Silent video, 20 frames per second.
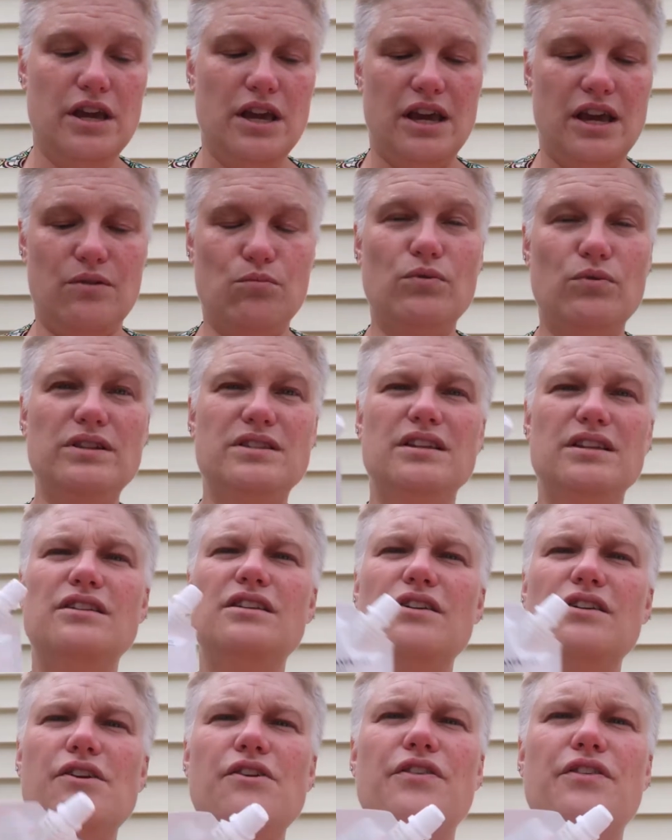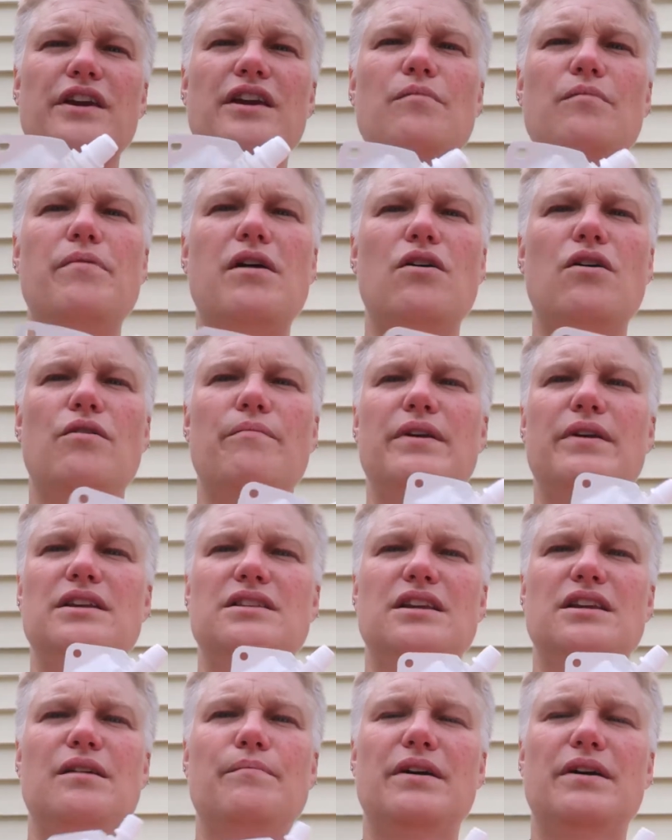And what's another thing
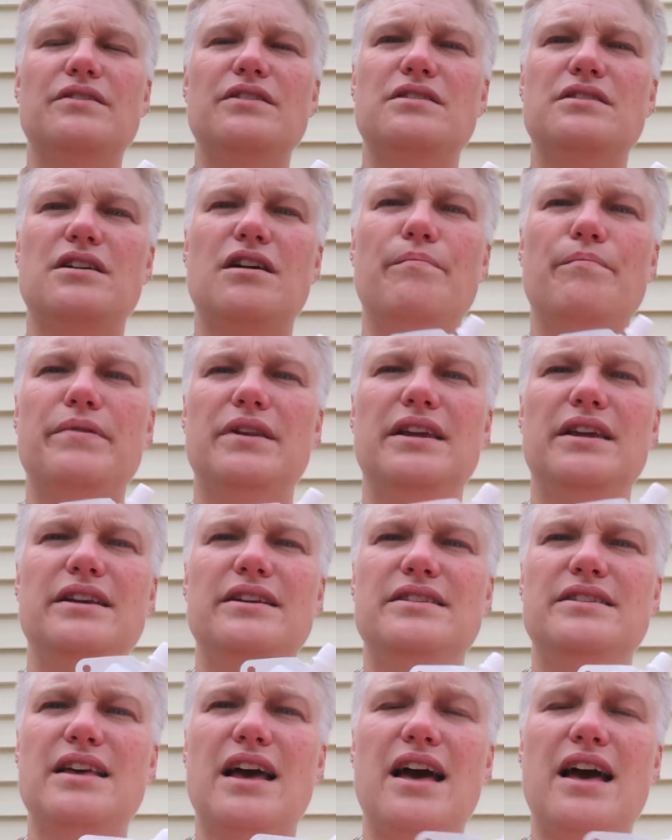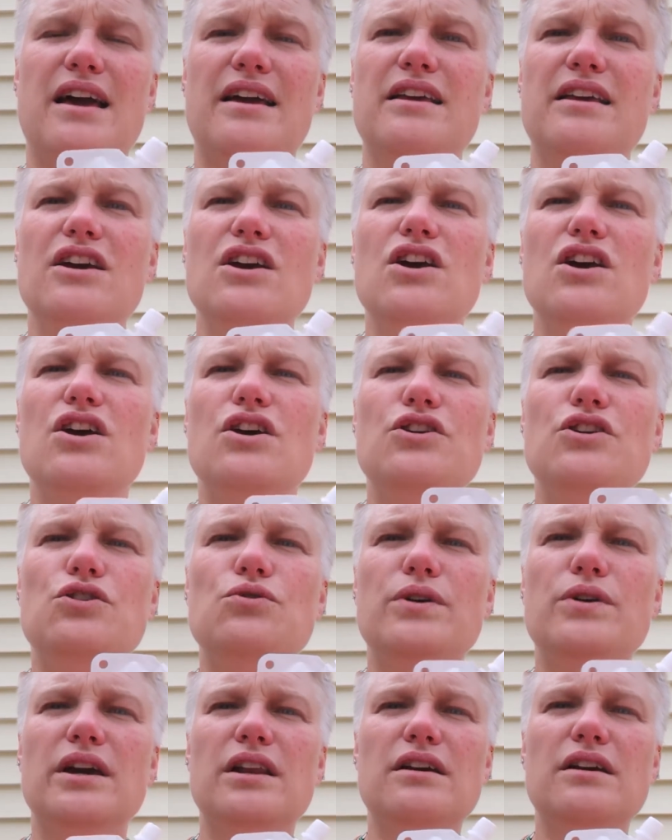amazing about this company is that
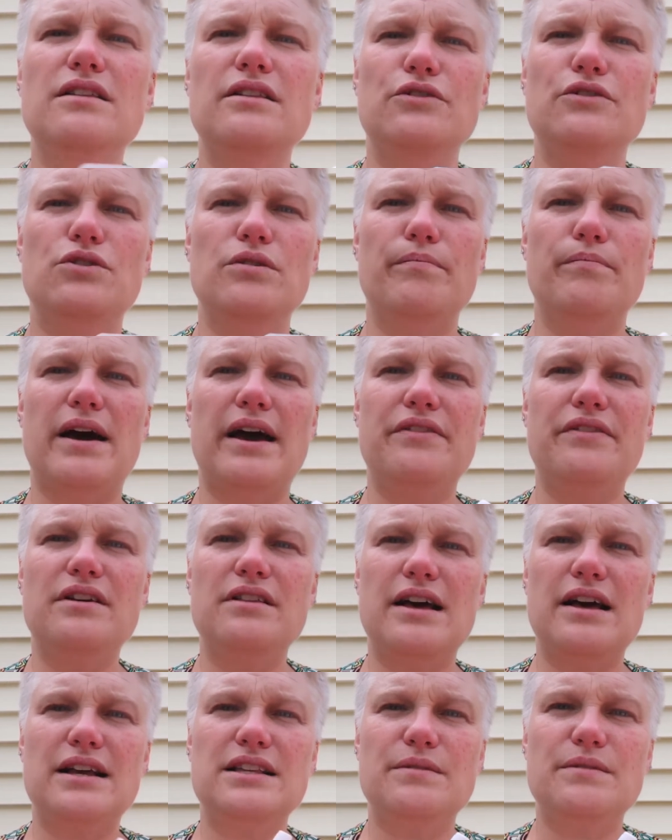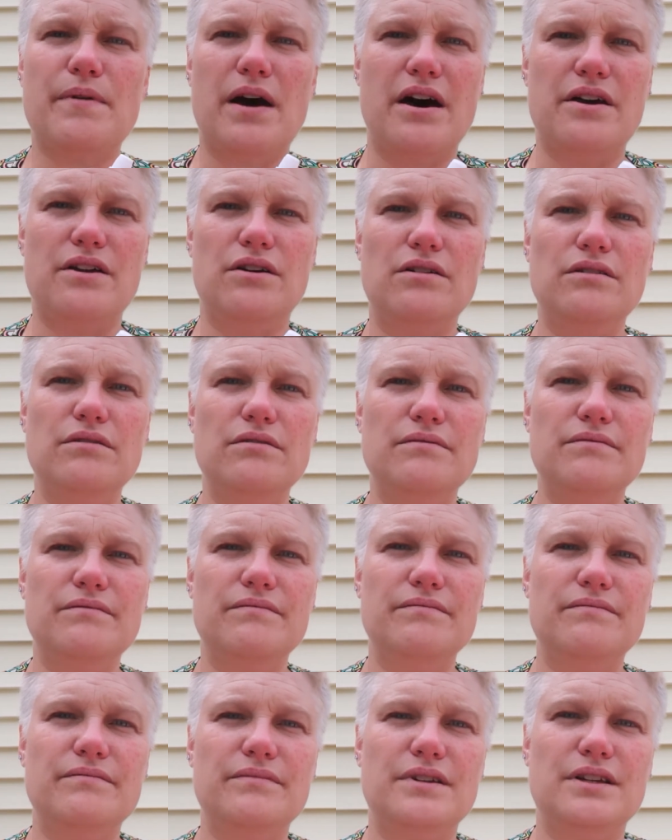you can buy the glass bottle,
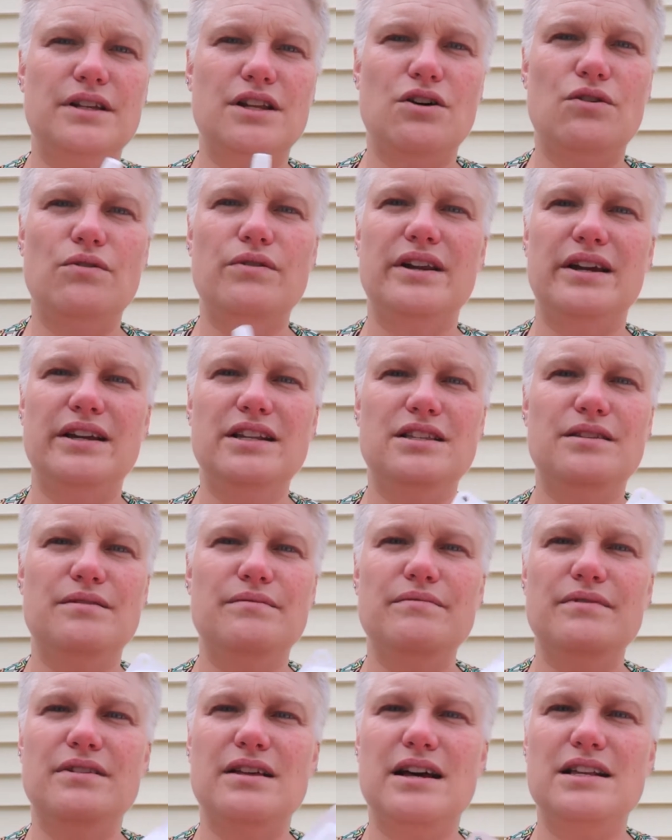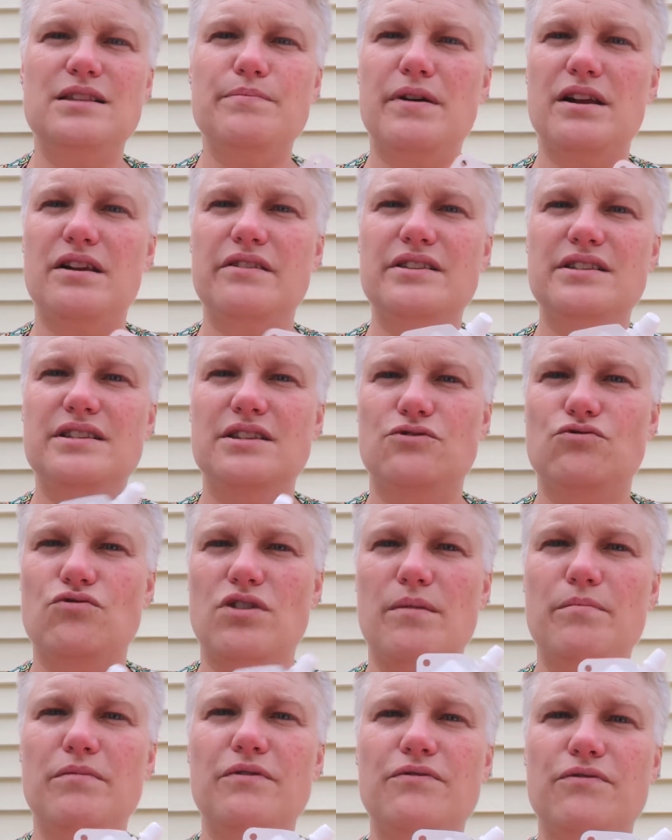you know, a nice glass bottle. This is
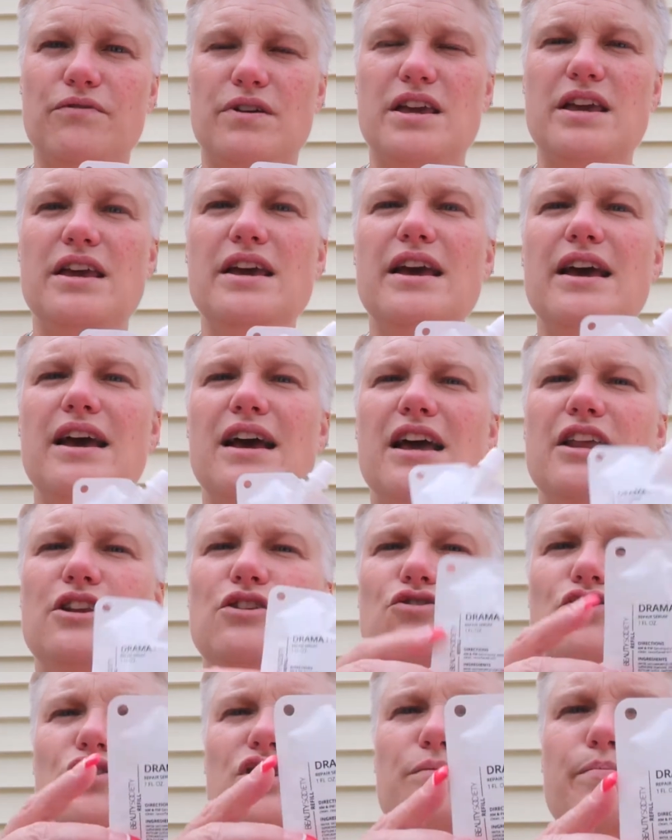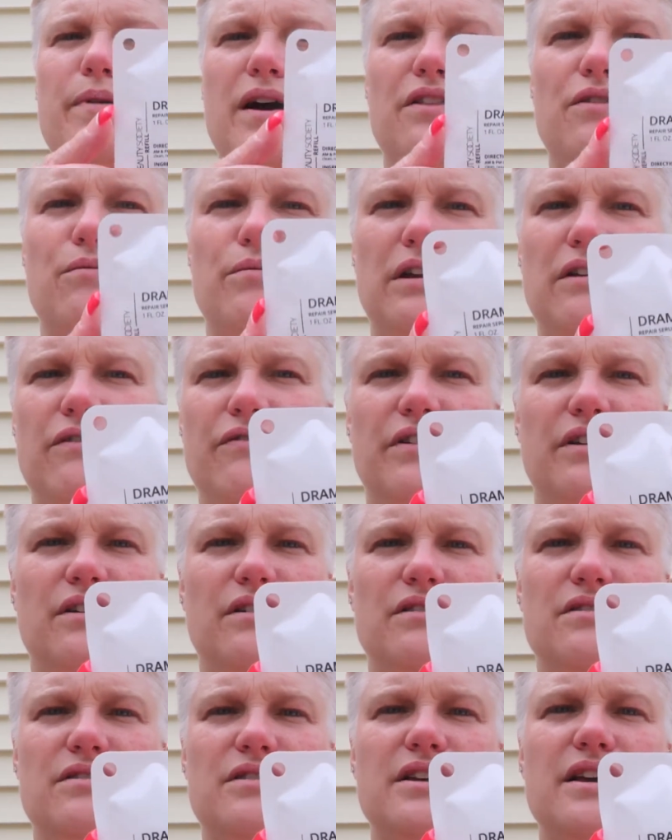drama-free, and you just buy the
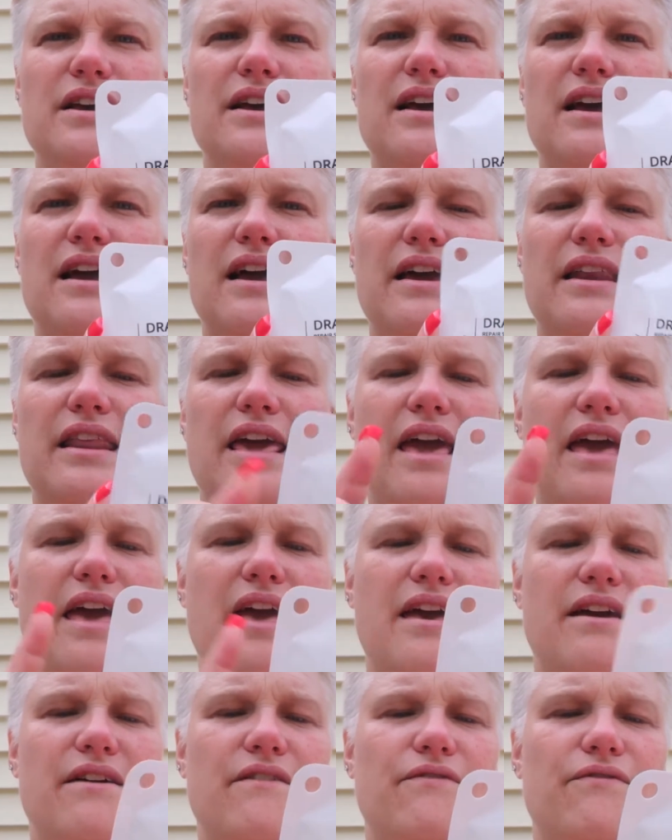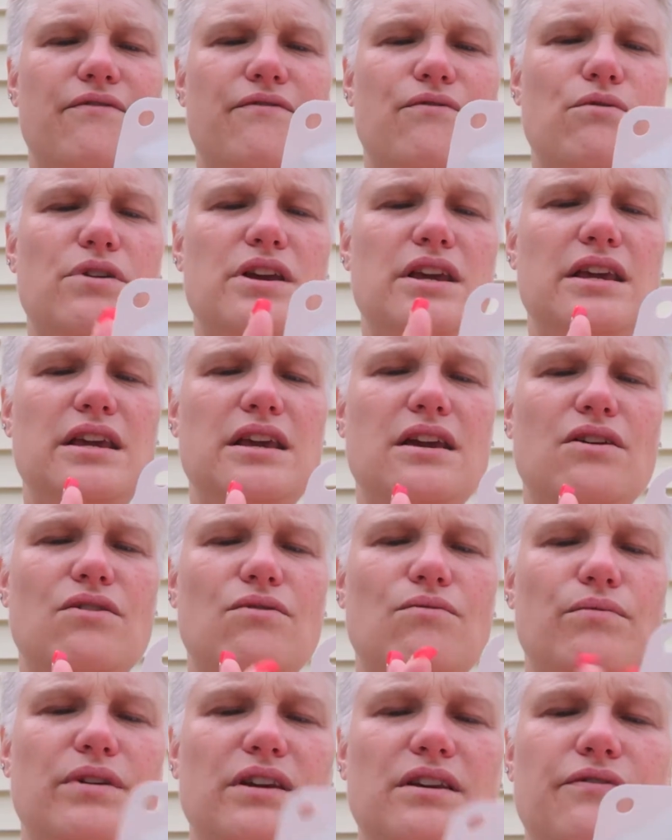refills. And every
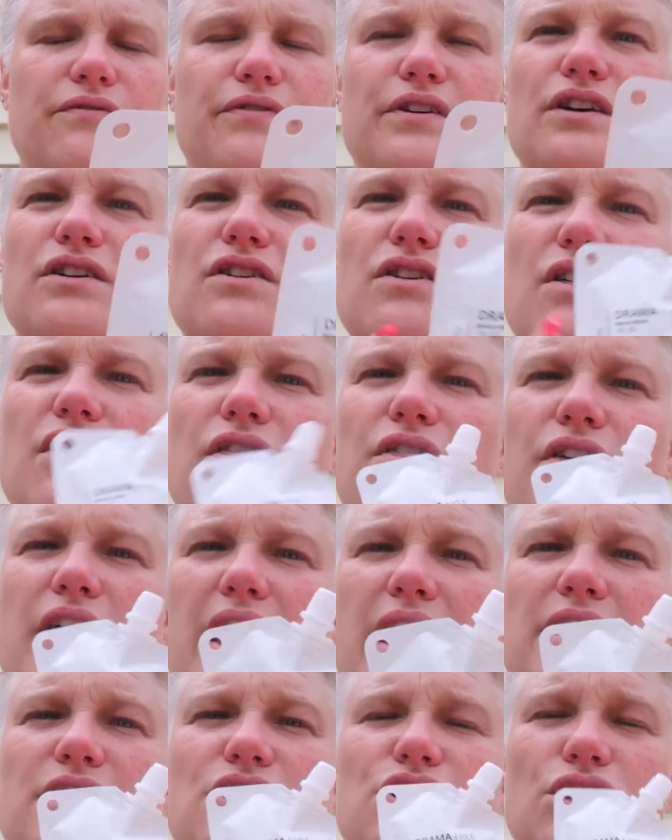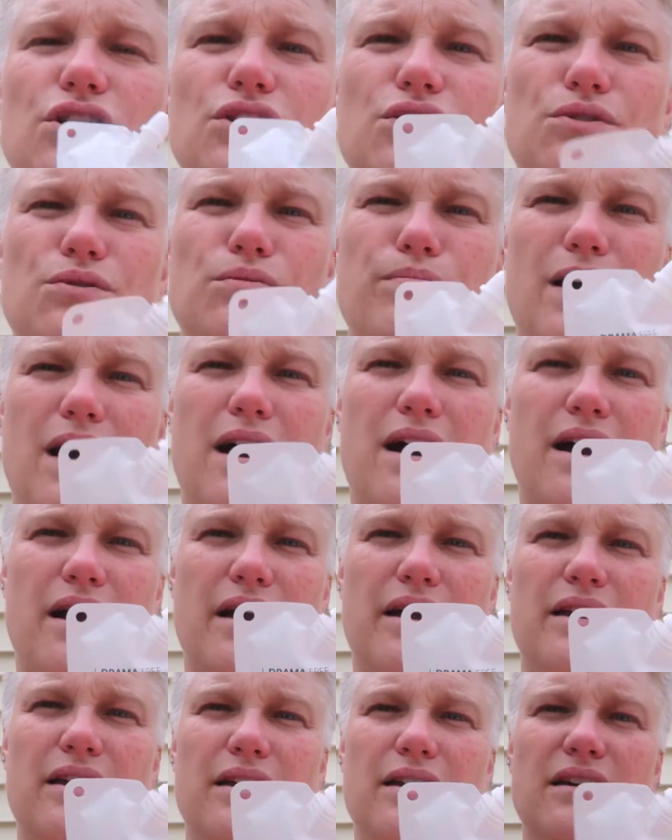refill that you
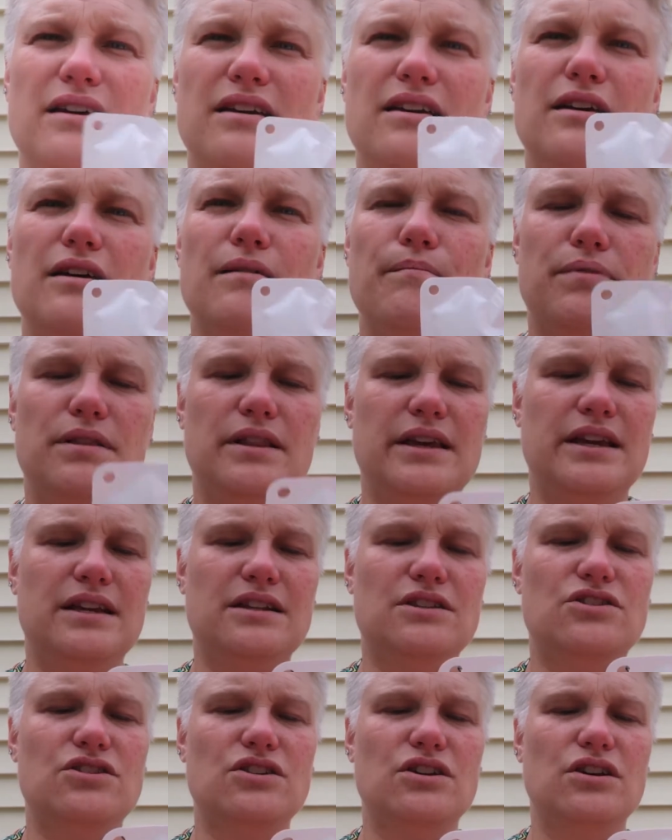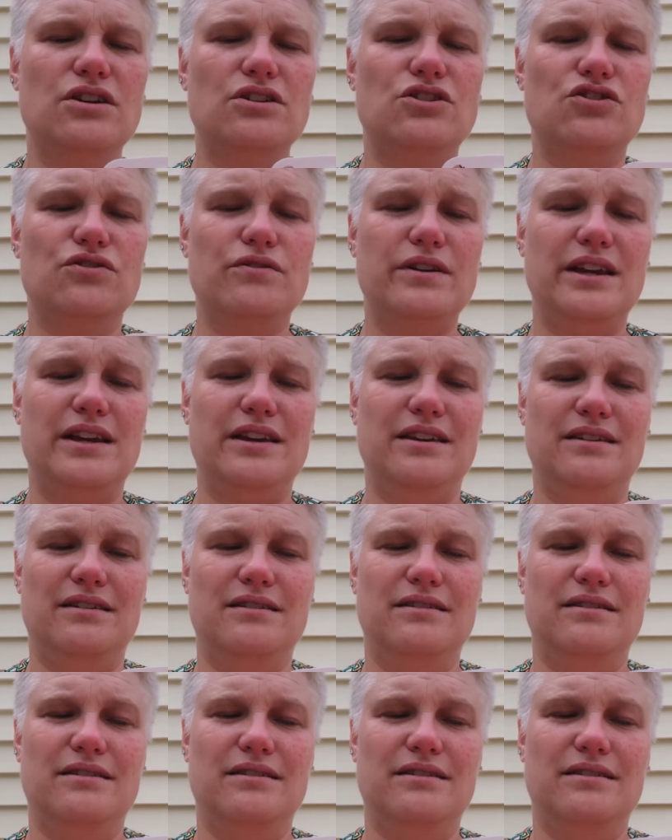buy plants a tree.